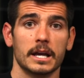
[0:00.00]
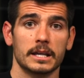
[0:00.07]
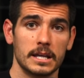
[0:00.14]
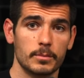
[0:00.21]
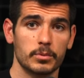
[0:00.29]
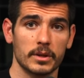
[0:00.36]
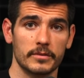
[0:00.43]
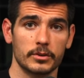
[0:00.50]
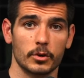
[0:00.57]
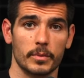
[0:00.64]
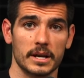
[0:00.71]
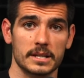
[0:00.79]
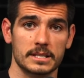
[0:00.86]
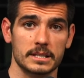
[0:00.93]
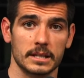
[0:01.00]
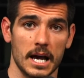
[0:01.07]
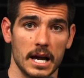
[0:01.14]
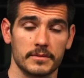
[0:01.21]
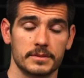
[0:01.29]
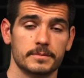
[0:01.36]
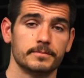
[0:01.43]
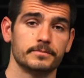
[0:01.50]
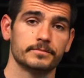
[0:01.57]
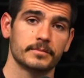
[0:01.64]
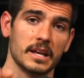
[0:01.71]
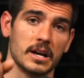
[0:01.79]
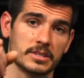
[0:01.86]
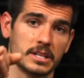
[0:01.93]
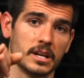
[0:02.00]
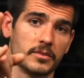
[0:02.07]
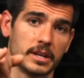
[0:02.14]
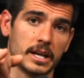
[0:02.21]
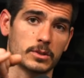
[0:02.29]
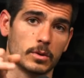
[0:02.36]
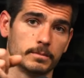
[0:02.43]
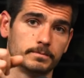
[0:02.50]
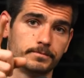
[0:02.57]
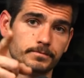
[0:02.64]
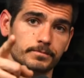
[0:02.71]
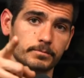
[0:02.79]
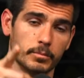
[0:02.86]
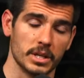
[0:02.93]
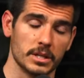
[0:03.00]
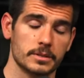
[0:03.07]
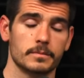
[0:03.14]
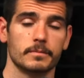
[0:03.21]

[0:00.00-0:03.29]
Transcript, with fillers: Keep living your best lives. I'll see you on the next one. Peace.